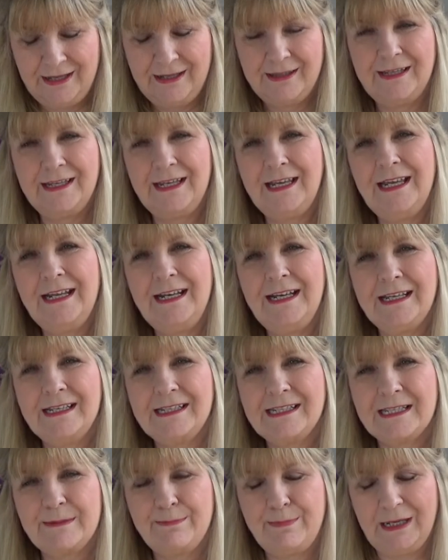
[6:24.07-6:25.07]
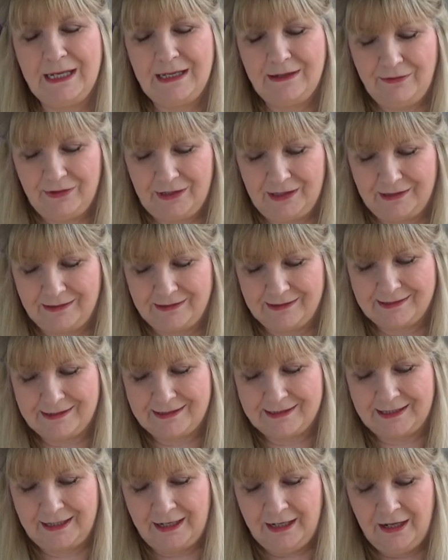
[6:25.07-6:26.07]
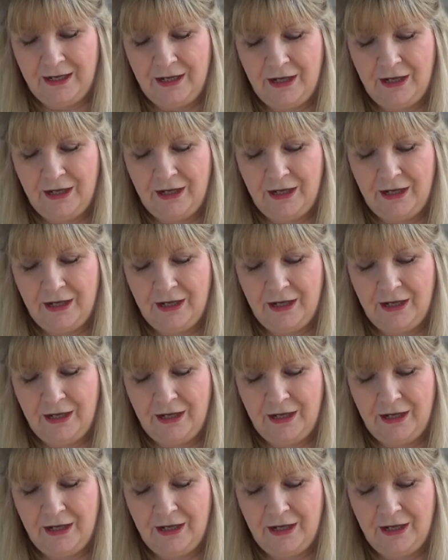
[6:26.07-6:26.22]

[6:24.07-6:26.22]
the inexperienced,